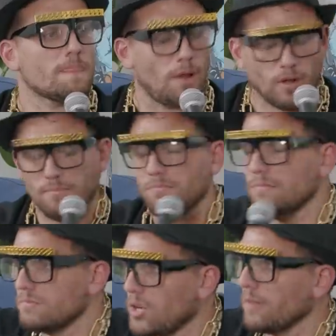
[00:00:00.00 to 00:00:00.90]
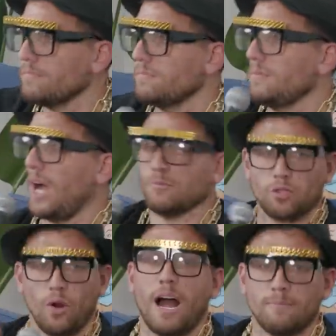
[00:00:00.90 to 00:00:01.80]
Let's okay, role play. go ahead. I'm
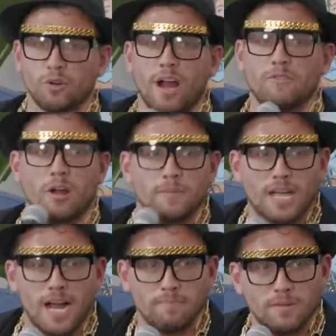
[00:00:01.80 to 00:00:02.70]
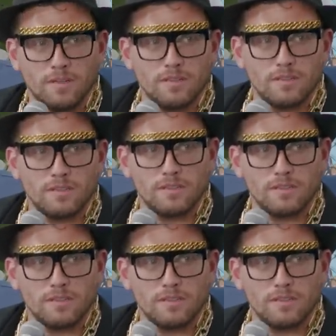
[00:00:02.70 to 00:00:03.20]
dri- I'm driver. I'm the cop. You're, you're pulled